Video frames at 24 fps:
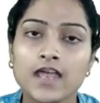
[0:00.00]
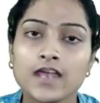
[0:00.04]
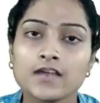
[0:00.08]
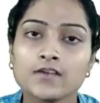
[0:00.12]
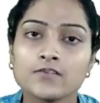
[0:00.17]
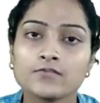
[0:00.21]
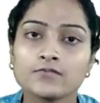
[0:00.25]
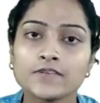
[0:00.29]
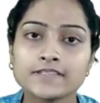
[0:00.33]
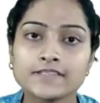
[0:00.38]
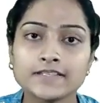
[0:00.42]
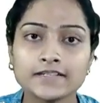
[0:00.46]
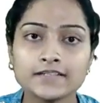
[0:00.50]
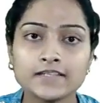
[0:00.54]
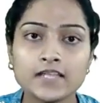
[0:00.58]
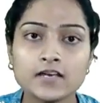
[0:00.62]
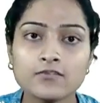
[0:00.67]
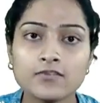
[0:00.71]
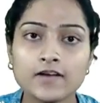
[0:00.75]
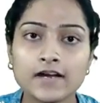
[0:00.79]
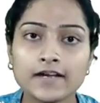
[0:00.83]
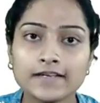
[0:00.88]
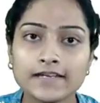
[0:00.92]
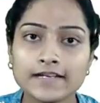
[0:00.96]
visit the
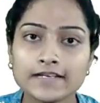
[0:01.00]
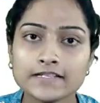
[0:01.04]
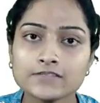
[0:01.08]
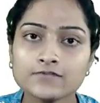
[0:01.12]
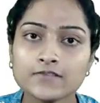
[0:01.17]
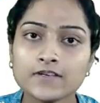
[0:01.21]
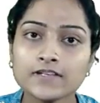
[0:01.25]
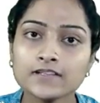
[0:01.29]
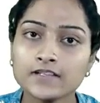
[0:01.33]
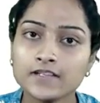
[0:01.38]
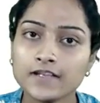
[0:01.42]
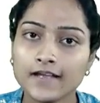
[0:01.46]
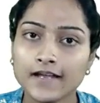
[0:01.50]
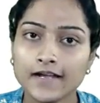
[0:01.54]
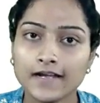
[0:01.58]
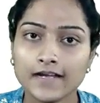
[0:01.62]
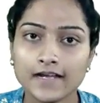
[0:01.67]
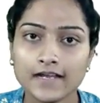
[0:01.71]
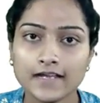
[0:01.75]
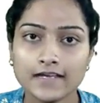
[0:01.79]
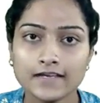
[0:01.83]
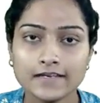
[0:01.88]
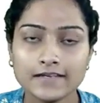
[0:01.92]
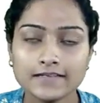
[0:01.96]
vertex with in
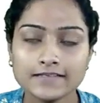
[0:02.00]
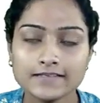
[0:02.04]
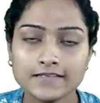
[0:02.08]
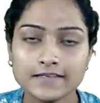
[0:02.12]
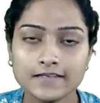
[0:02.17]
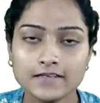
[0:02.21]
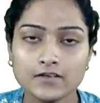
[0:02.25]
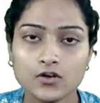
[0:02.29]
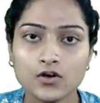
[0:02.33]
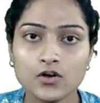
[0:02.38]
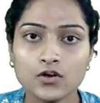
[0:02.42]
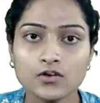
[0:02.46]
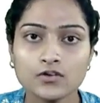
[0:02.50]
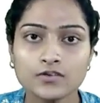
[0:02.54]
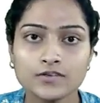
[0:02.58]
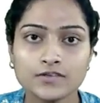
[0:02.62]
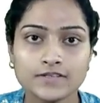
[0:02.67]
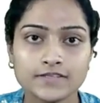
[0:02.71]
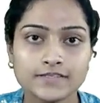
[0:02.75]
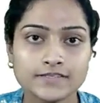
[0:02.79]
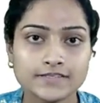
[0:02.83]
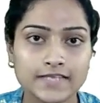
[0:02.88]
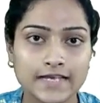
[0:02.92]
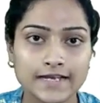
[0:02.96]
degree 0.
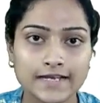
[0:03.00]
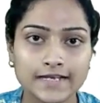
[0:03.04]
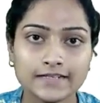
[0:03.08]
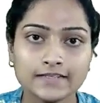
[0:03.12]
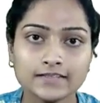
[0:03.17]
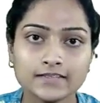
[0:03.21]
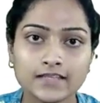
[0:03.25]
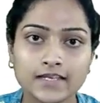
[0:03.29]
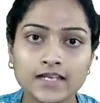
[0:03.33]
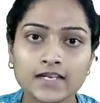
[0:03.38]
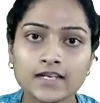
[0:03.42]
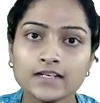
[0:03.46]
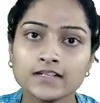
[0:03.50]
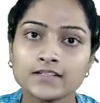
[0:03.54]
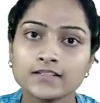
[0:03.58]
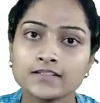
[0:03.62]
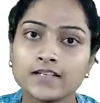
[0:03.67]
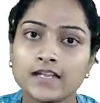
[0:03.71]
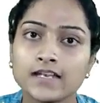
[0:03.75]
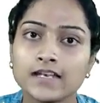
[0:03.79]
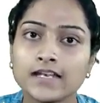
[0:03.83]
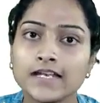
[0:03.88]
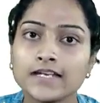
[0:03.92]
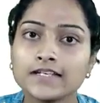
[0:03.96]
Second thing,
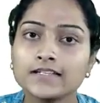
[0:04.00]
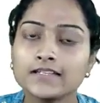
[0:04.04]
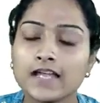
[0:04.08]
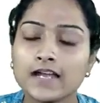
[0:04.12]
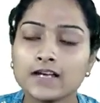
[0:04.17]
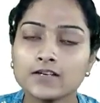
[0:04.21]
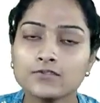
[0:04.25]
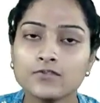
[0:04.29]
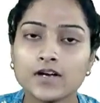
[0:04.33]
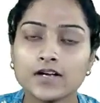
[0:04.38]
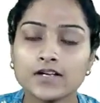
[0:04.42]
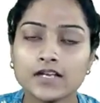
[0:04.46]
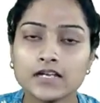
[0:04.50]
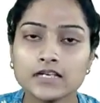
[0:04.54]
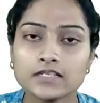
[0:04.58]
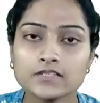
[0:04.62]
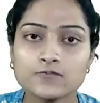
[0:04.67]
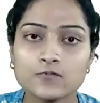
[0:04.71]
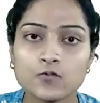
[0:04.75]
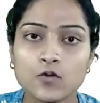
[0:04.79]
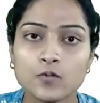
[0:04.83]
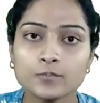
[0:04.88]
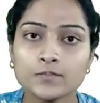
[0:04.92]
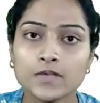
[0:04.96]
delete that vertex
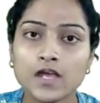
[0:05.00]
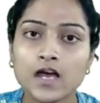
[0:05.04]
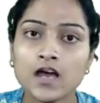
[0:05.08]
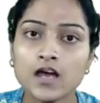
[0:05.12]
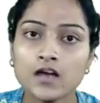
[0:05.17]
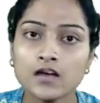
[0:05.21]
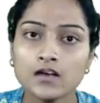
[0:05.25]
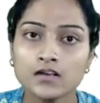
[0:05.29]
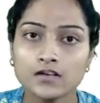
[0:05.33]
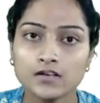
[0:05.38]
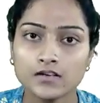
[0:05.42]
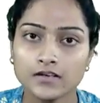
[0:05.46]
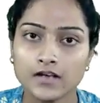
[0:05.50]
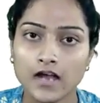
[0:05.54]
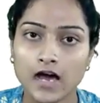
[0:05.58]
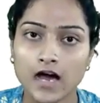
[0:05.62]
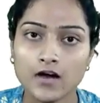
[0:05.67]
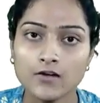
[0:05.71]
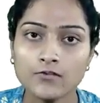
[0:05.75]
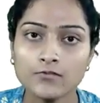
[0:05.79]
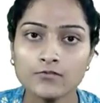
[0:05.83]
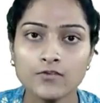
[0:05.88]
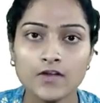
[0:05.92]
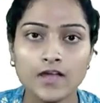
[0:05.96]
from the graph.
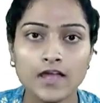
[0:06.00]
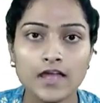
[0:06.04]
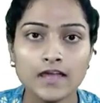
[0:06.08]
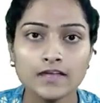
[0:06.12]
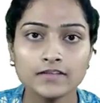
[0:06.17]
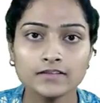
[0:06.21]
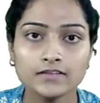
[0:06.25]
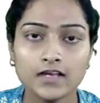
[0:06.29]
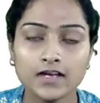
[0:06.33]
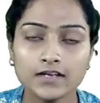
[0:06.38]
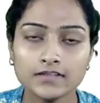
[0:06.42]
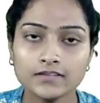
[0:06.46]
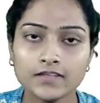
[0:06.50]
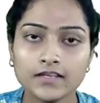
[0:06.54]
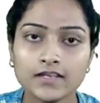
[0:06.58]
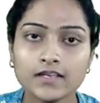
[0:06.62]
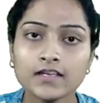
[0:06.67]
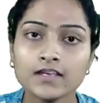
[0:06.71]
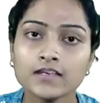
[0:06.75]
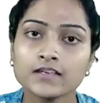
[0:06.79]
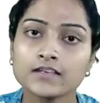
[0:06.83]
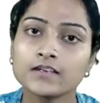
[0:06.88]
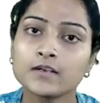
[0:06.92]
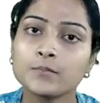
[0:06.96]
Third thing,
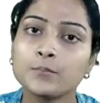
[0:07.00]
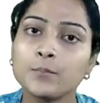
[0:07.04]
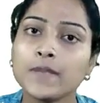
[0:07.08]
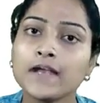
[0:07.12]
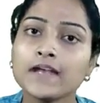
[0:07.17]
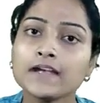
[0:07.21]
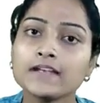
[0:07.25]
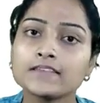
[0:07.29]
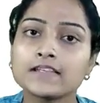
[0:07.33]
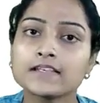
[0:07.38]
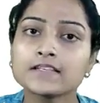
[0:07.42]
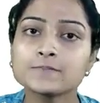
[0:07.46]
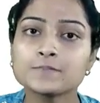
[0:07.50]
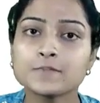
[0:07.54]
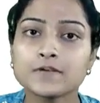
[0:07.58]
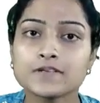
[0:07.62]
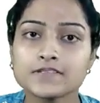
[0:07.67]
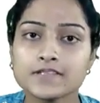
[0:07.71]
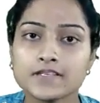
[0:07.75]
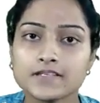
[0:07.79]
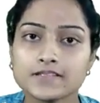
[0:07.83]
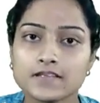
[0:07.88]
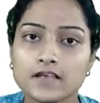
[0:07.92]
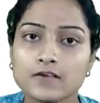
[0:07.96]
repeat this
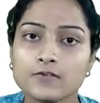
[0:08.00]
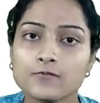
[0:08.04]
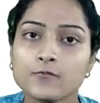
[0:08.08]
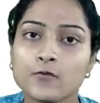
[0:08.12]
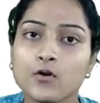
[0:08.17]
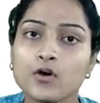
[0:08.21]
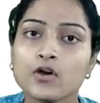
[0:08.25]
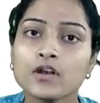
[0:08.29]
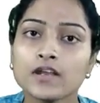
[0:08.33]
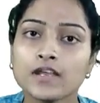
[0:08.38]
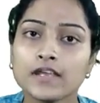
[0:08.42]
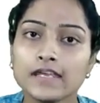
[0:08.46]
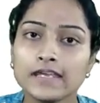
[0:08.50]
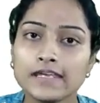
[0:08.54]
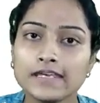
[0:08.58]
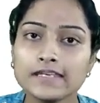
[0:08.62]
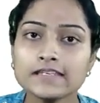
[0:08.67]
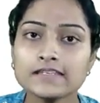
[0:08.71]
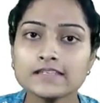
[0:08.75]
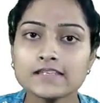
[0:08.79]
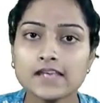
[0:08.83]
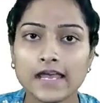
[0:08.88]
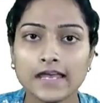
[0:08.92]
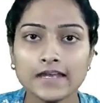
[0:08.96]
procedure for each
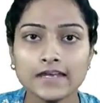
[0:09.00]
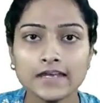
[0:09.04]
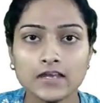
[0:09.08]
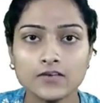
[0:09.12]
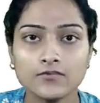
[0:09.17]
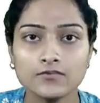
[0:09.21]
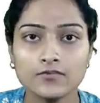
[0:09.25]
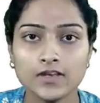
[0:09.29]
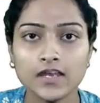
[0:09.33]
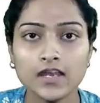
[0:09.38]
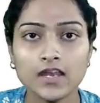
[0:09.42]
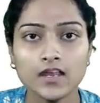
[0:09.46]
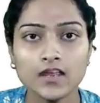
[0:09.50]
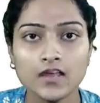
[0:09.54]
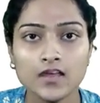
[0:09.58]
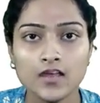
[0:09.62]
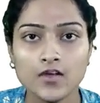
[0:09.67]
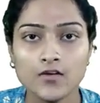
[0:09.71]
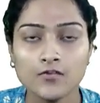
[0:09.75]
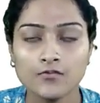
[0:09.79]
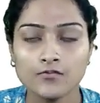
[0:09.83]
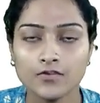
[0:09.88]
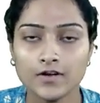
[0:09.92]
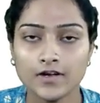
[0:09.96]
and every
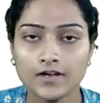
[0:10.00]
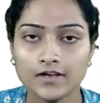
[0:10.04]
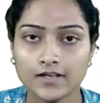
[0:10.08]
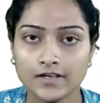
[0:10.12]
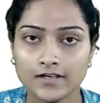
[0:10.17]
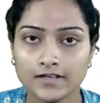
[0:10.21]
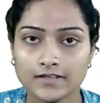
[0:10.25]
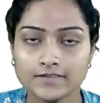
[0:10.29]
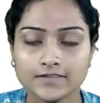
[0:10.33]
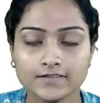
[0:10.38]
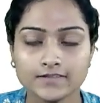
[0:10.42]
vertex.